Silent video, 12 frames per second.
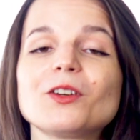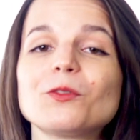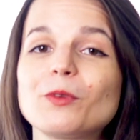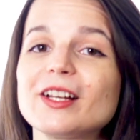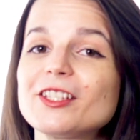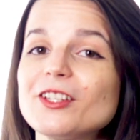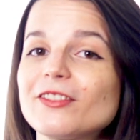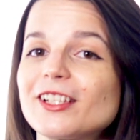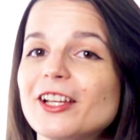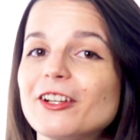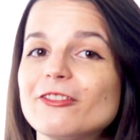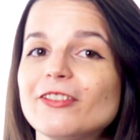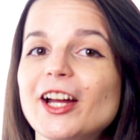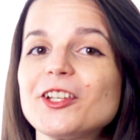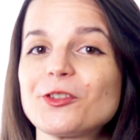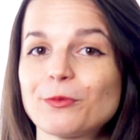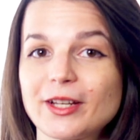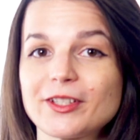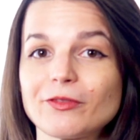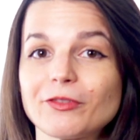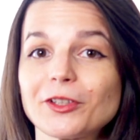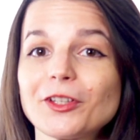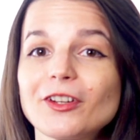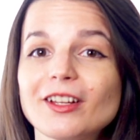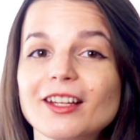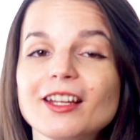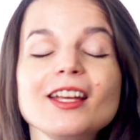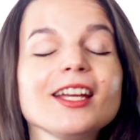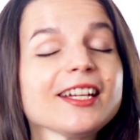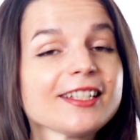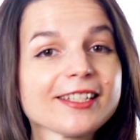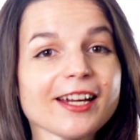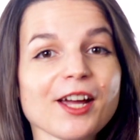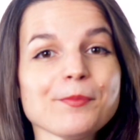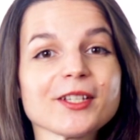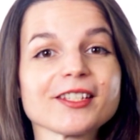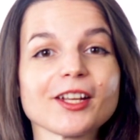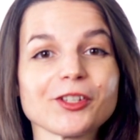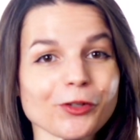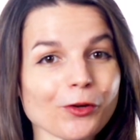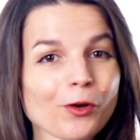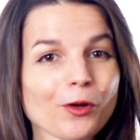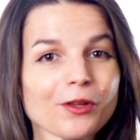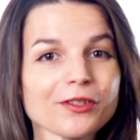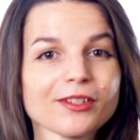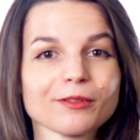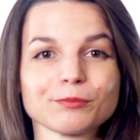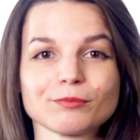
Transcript: Once you've clarified your reason for learning, it's time to set your goals.